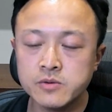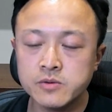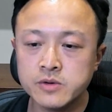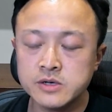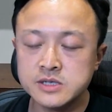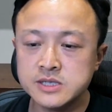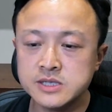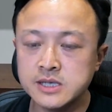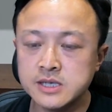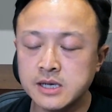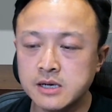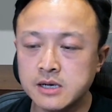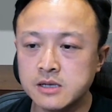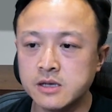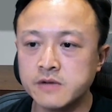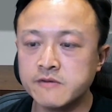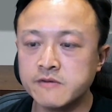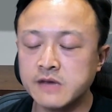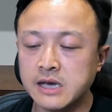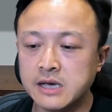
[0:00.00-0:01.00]
We're seeing a
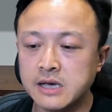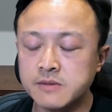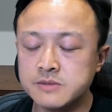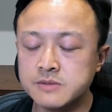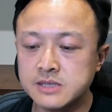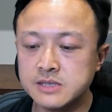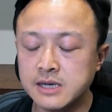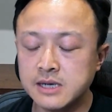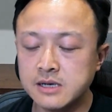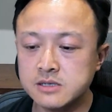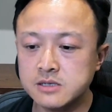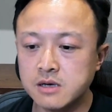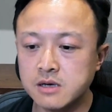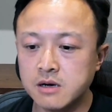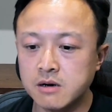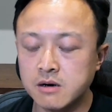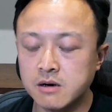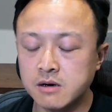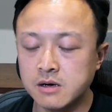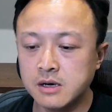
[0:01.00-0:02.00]
lot of games that
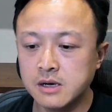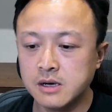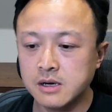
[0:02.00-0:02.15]
are